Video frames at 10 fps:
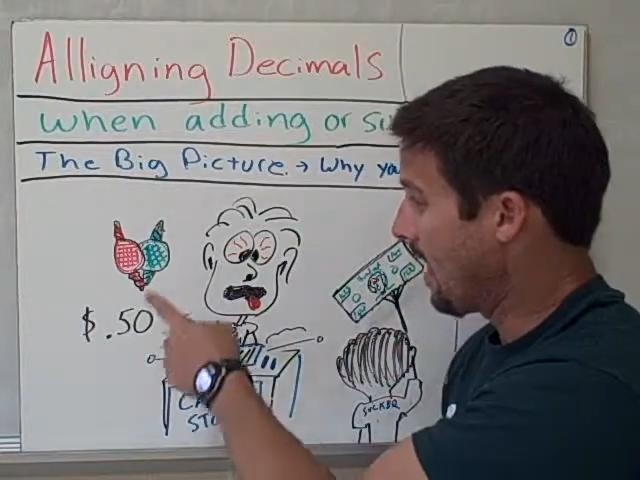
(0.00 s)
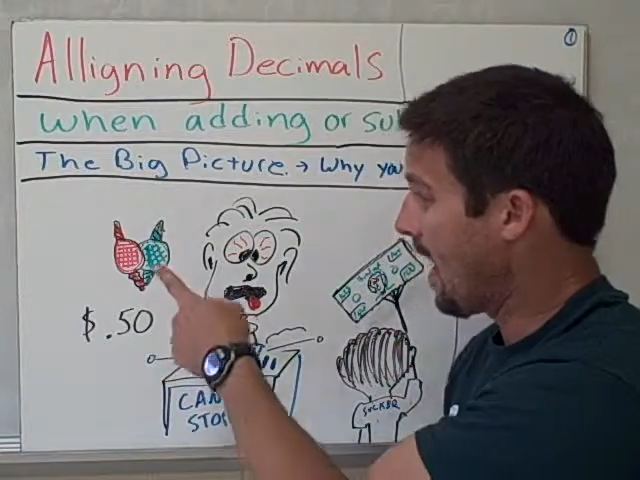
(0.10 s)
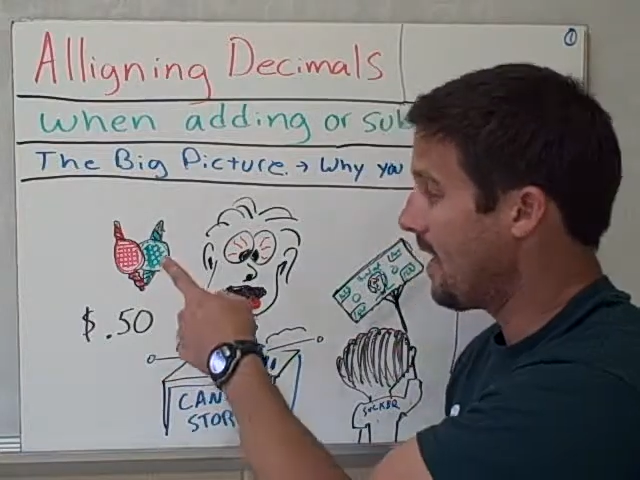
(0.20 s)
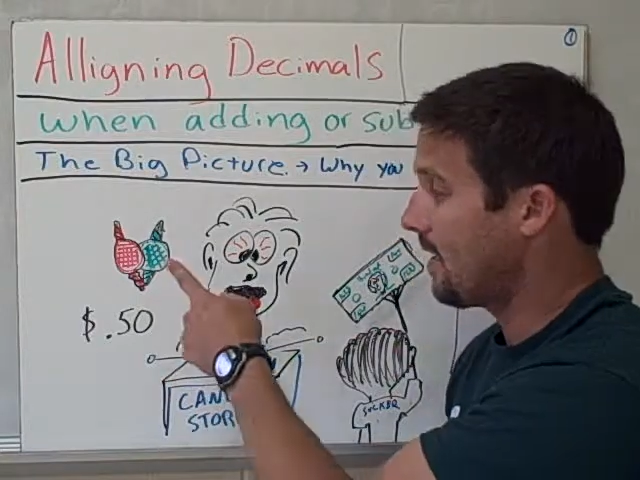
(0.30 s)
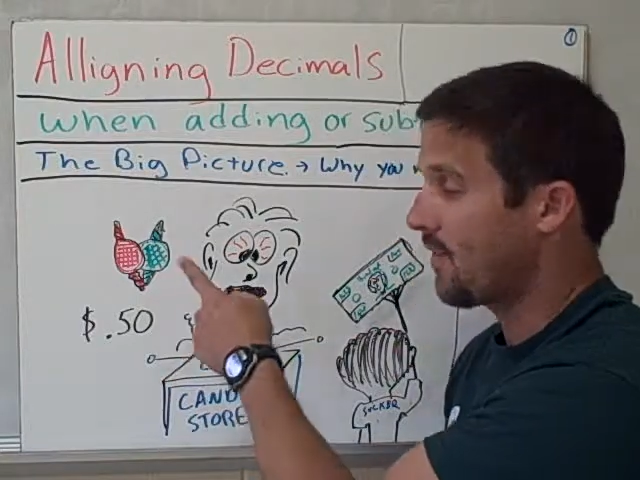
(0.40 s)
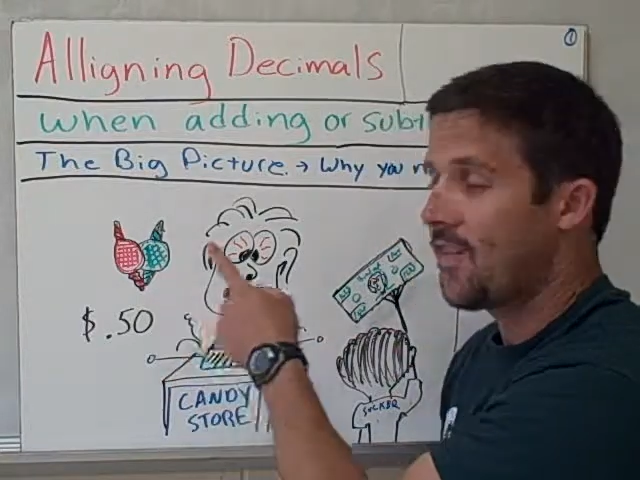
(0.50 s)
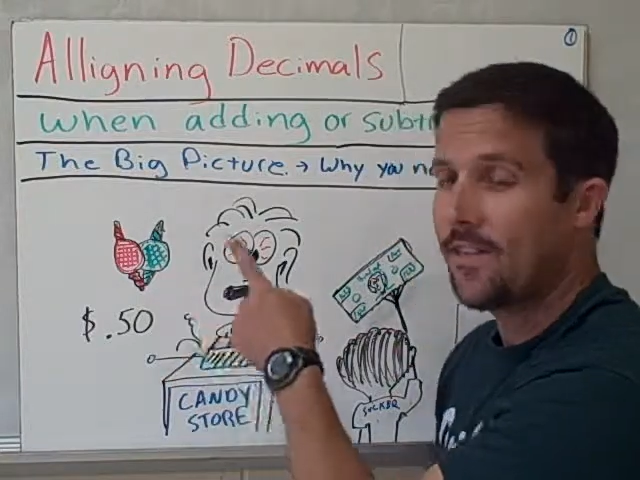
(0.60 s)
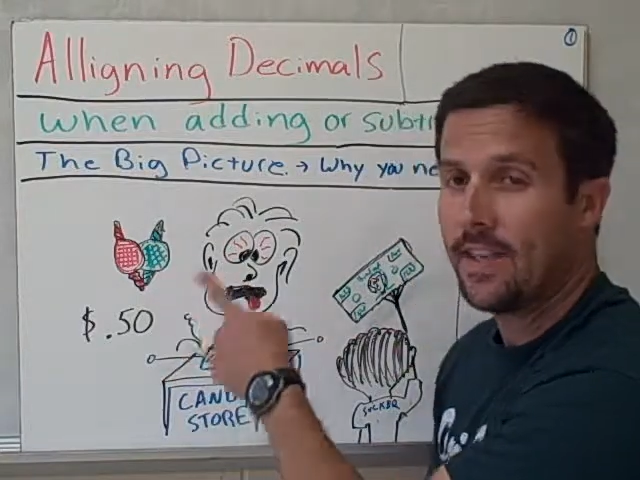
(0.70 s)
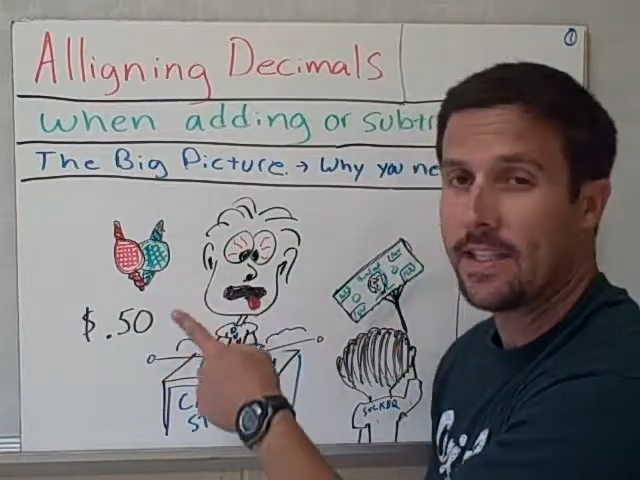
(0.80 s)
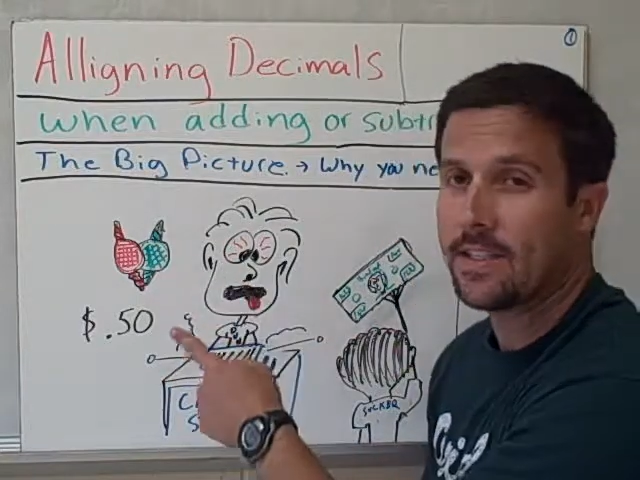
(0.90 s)
Candy is
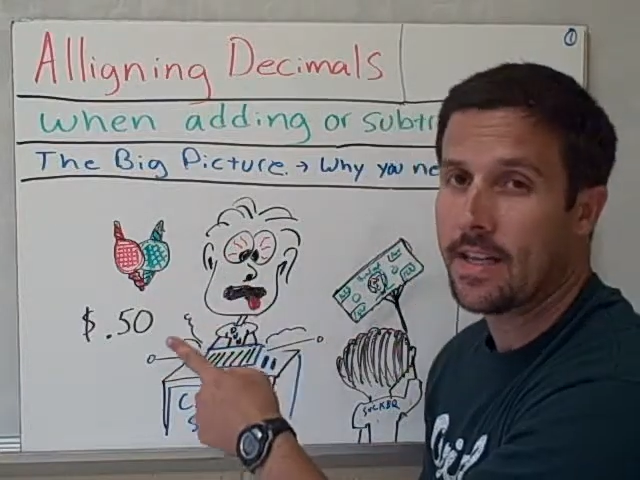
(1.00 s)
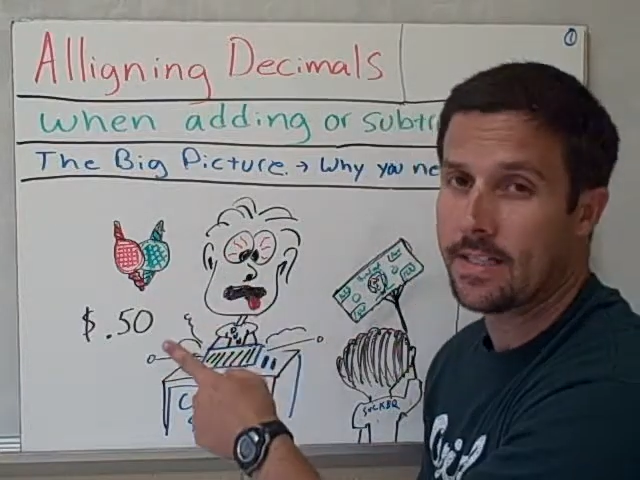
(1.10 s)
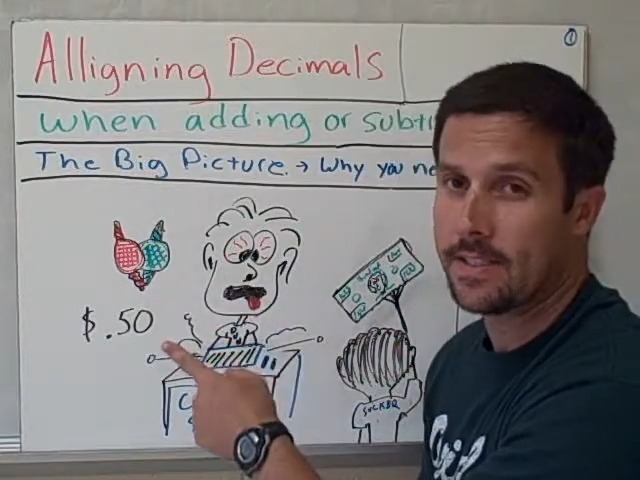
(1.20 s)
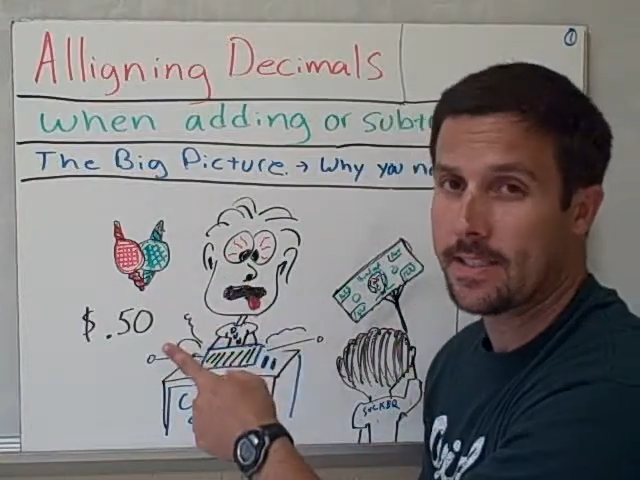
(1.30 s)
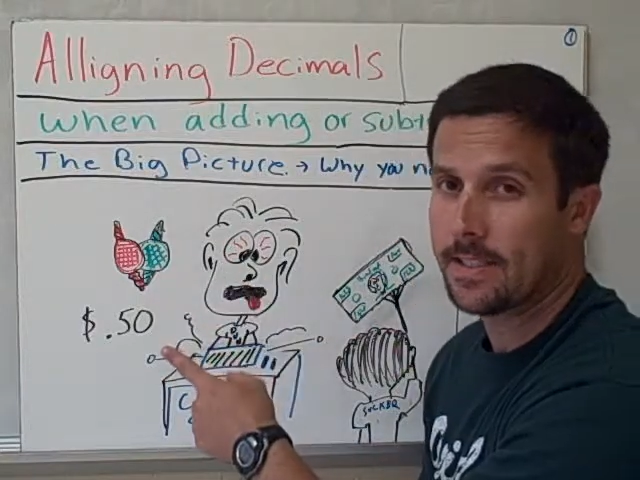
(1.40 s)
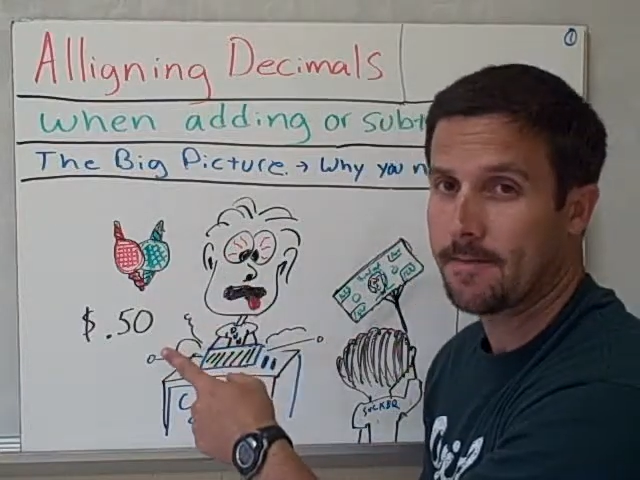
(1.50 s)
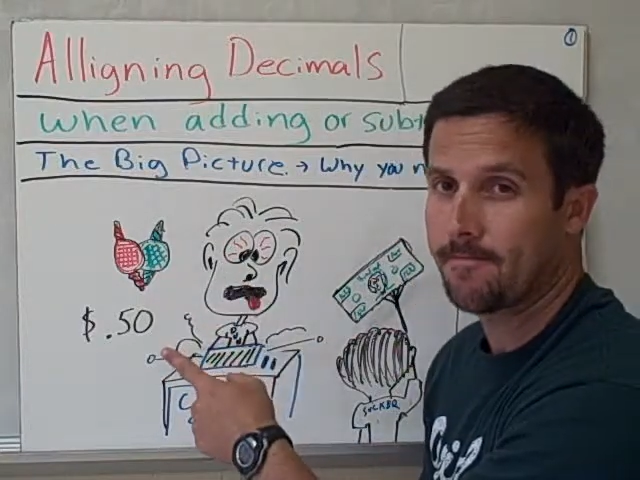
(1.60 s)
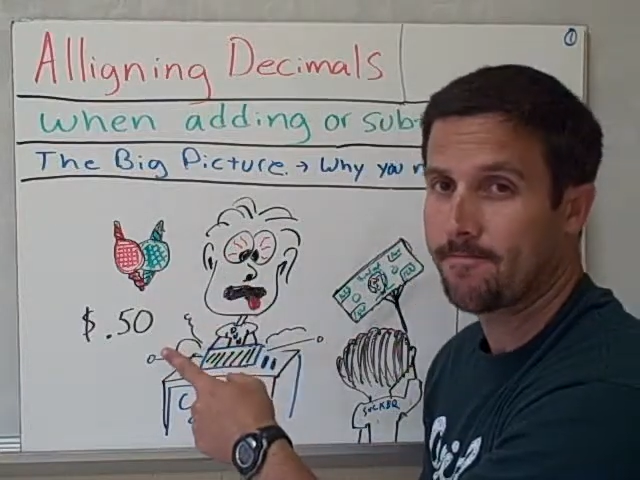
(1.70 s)
50 cents.